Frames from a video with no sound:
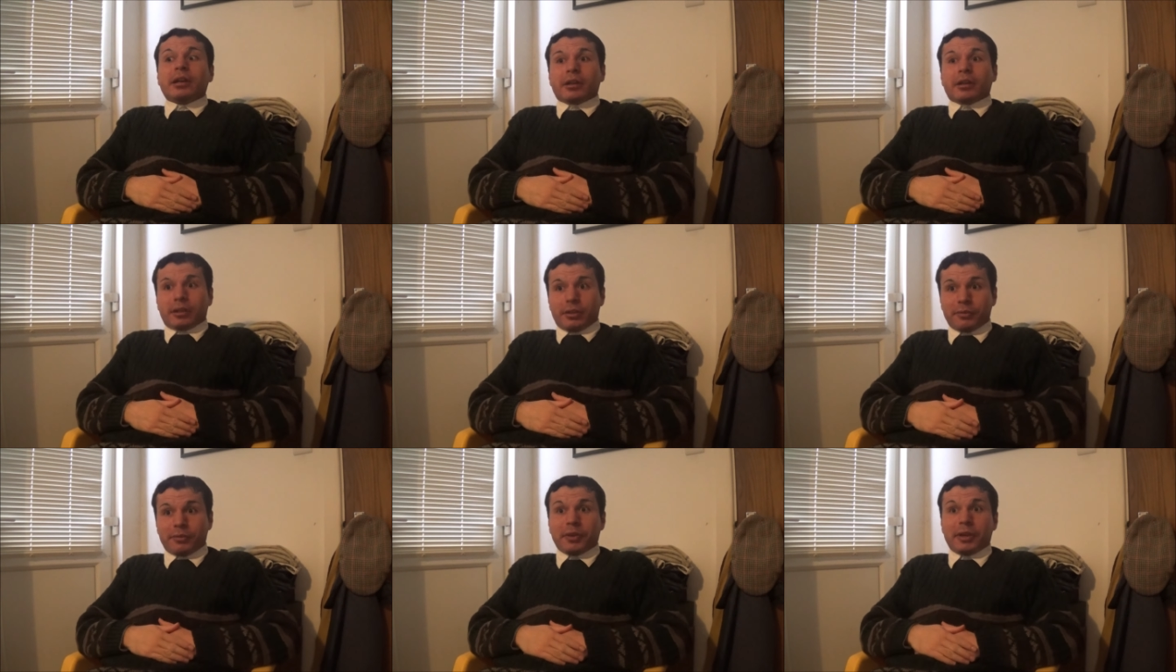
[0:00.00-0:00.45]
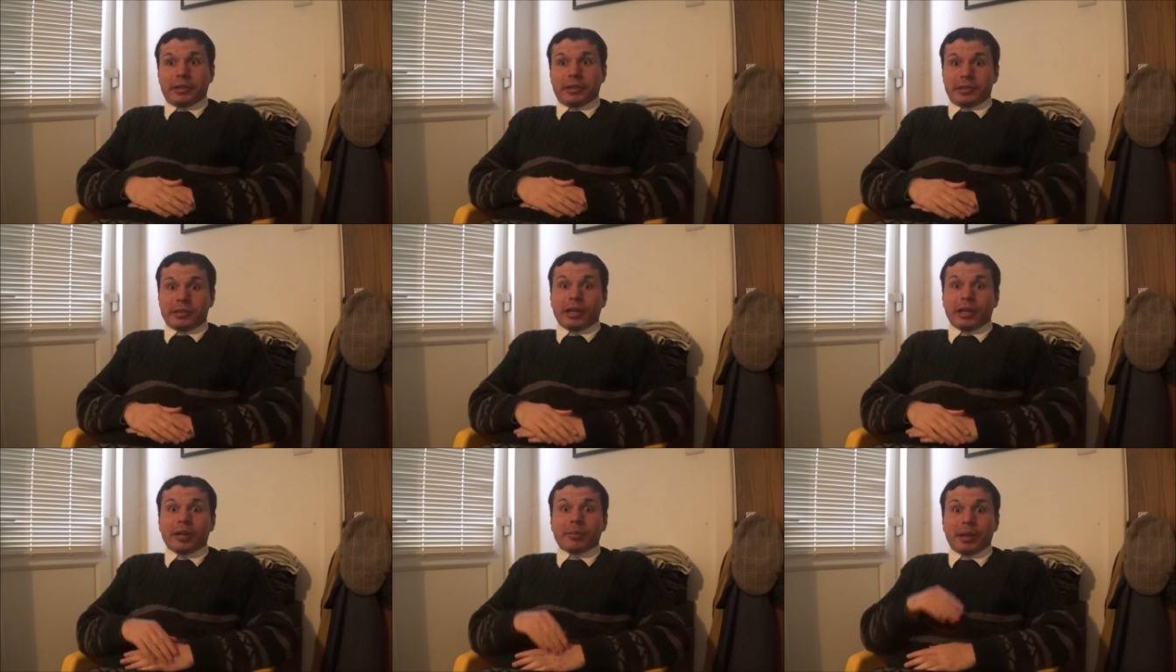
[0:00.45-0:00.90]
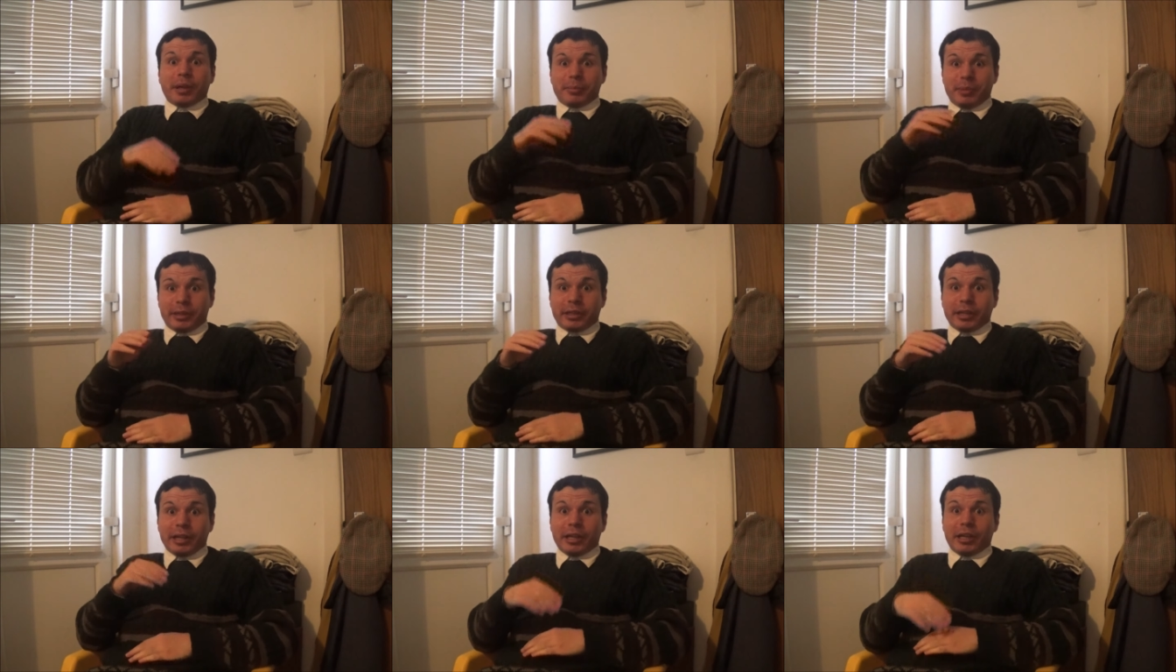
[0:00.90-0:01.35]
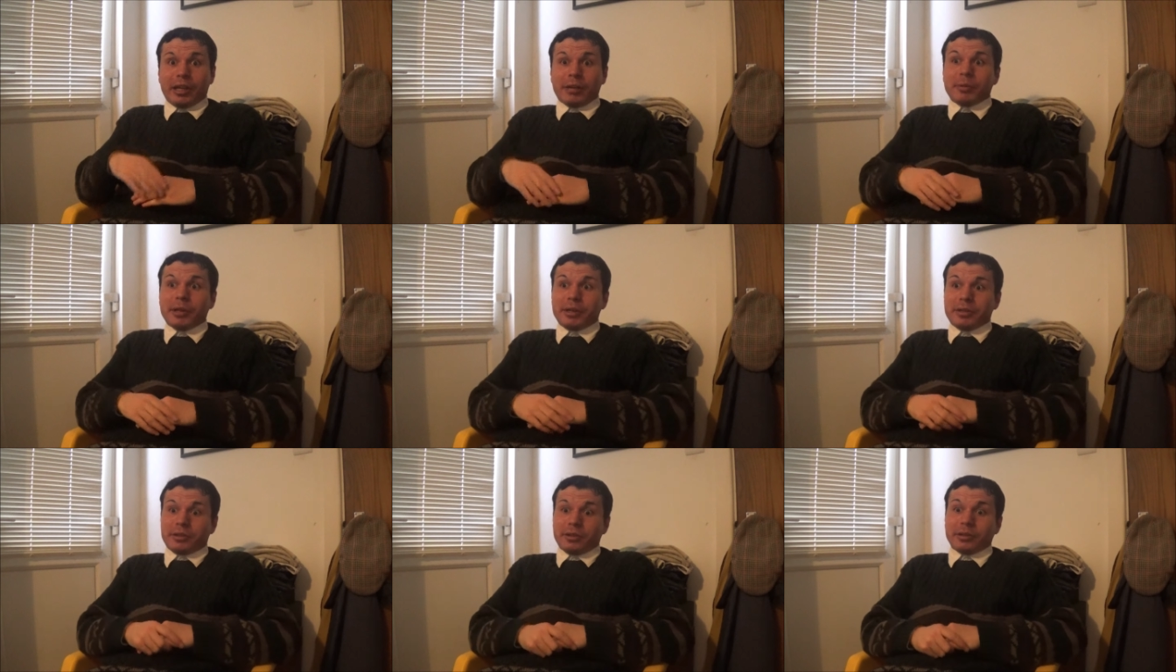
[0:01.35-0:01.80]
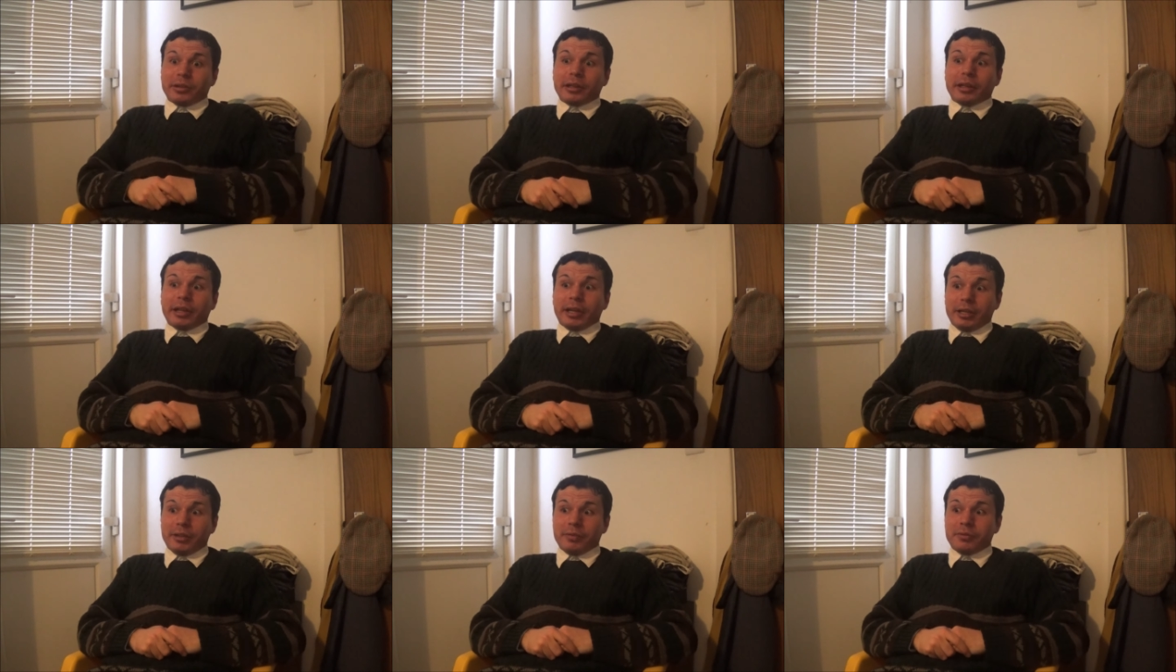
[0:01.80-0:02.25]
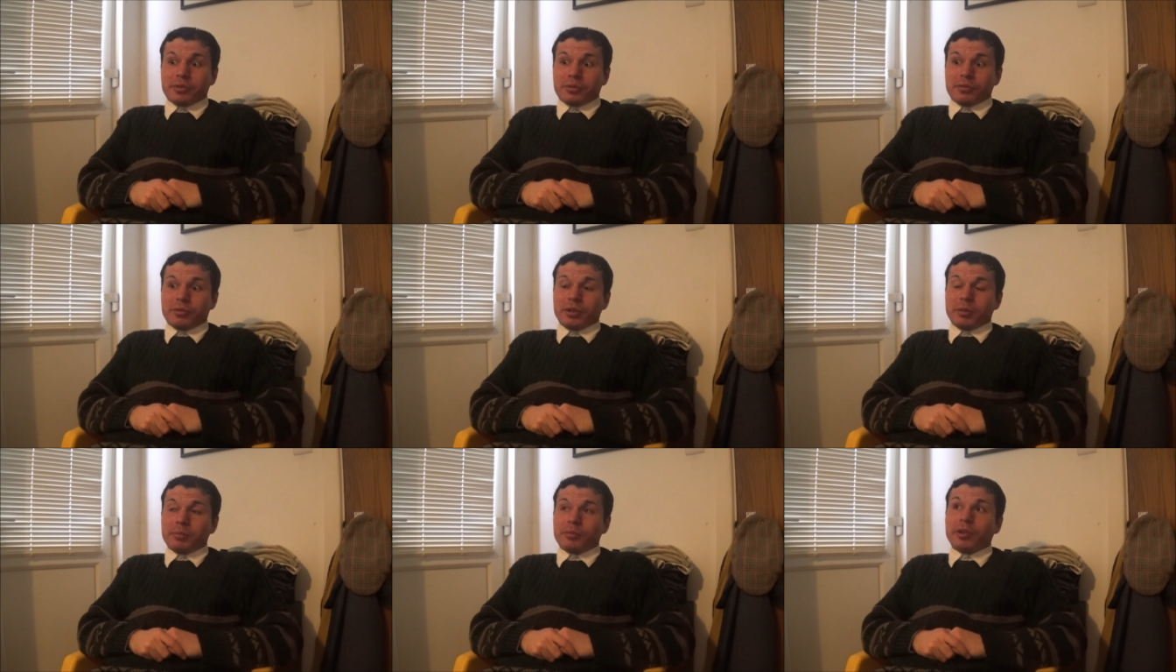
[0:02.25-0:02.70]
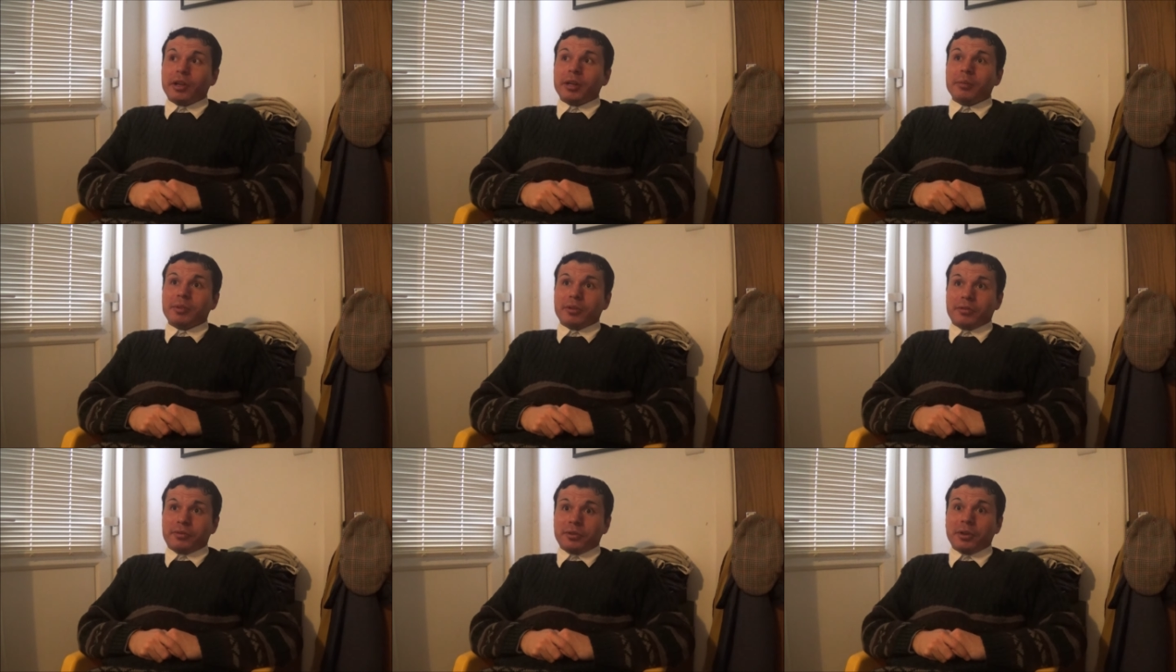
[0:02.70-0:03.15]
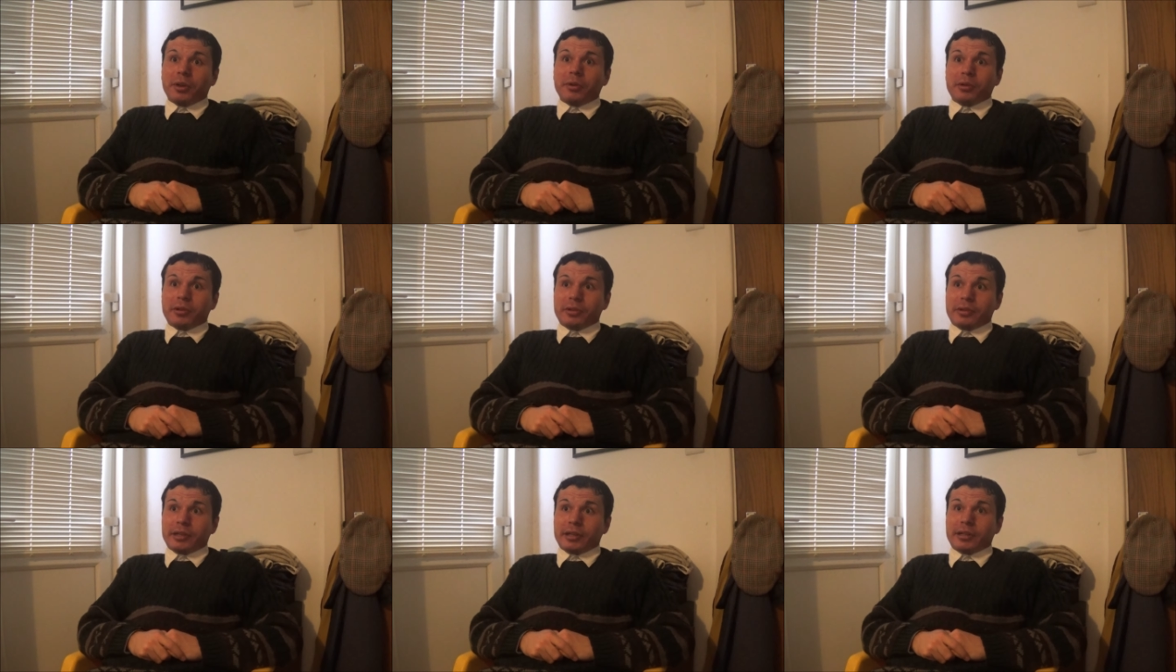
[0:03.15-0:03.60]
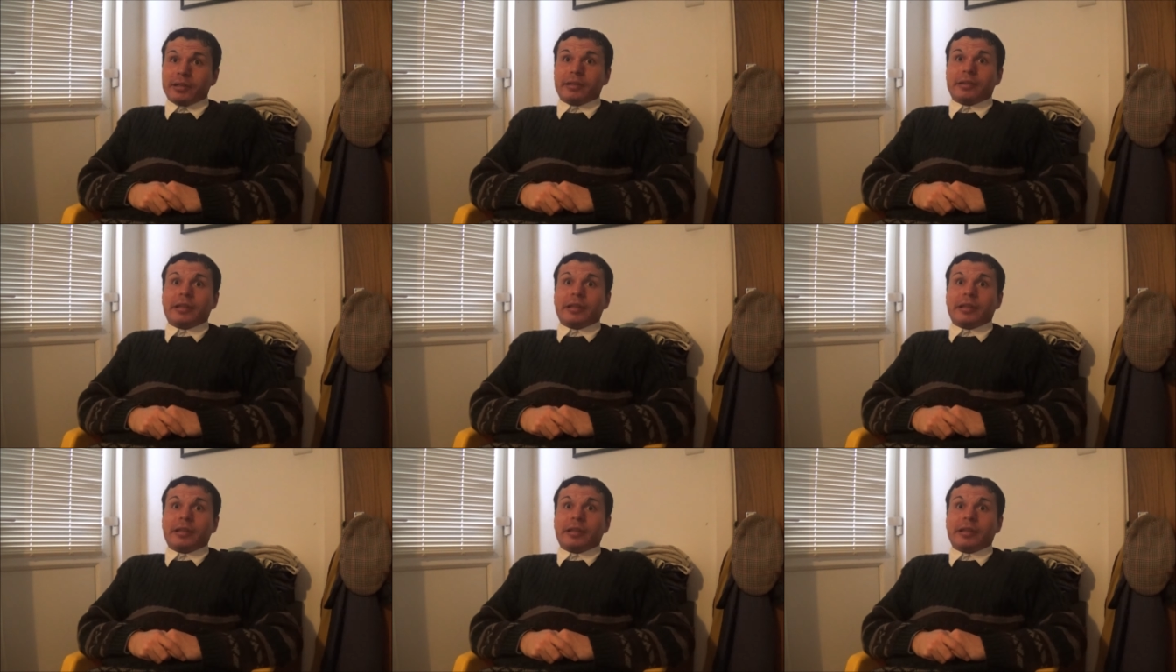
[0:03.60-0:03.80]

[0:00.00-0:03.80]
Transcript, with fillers: the first time I went on the live stream Graham and Fiona did,